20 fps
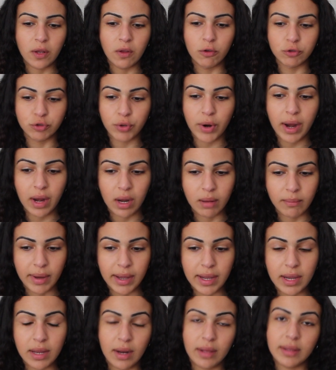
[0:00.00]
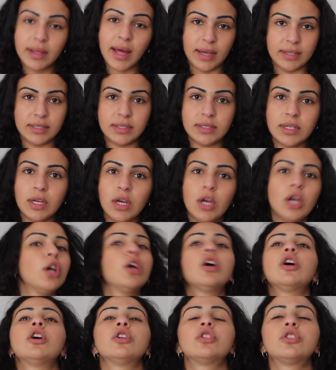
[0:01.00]
no training by eating less.
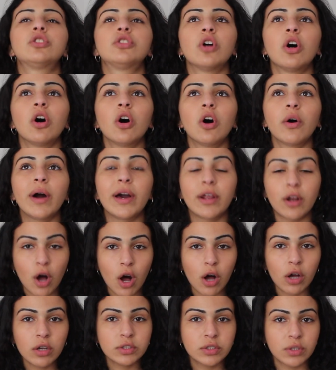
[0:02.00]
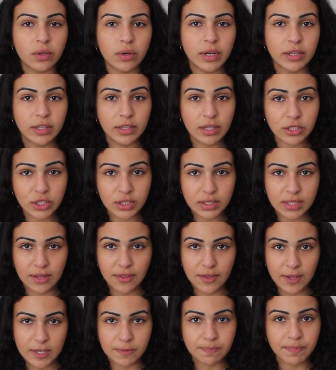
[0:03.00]
So, and also in addition to
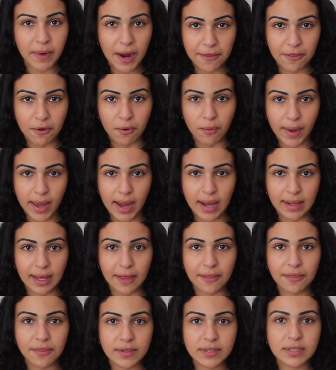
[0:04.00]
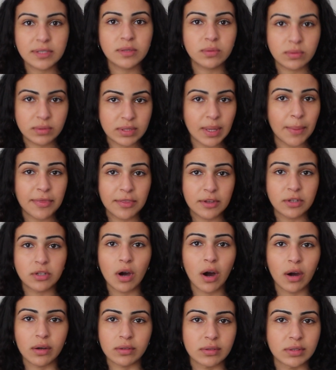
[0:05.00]
this, by the way, like this is something the
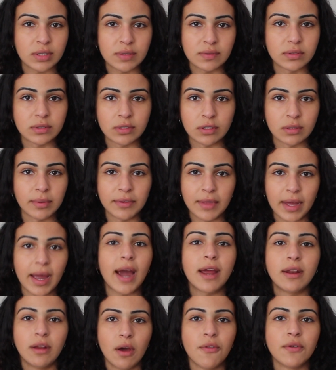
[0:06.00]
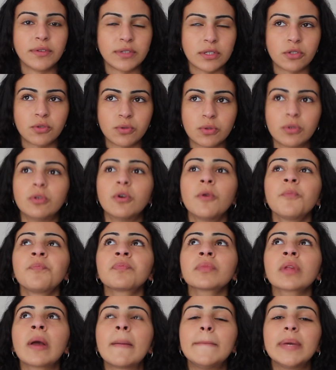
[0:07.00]
doctor even told me, like I know this is true,
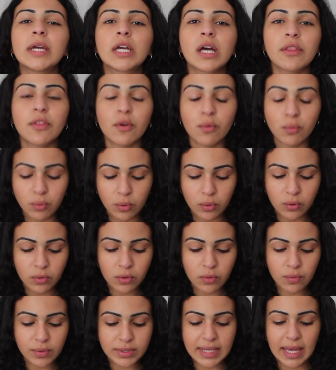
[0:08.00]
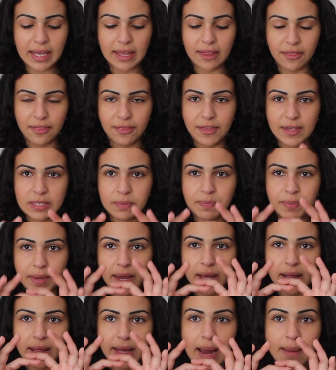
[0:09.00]
because the wound was like this
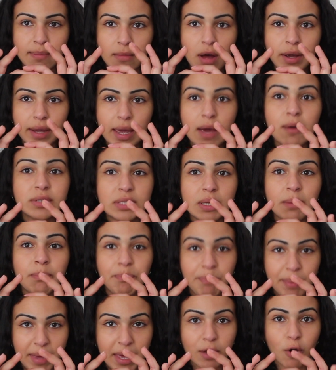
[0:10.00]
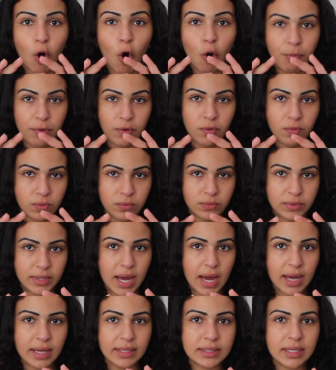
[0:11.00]
big, like it was a big open wound,
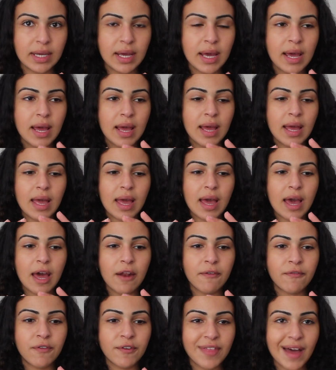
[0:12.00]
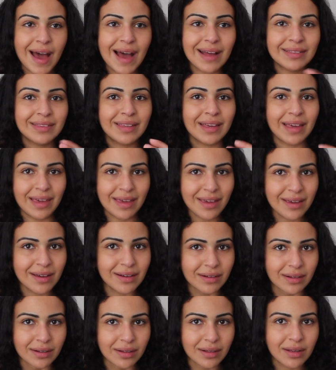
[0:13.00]
guys. And for that to
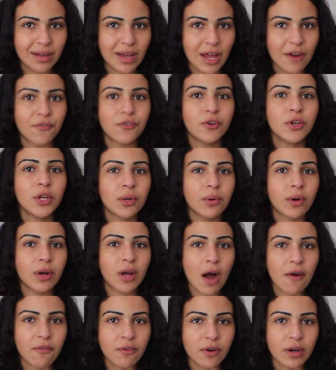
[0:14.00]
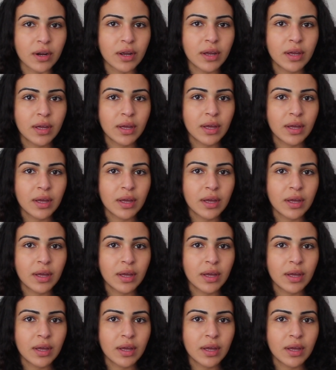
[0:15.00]
heal and for you to recover,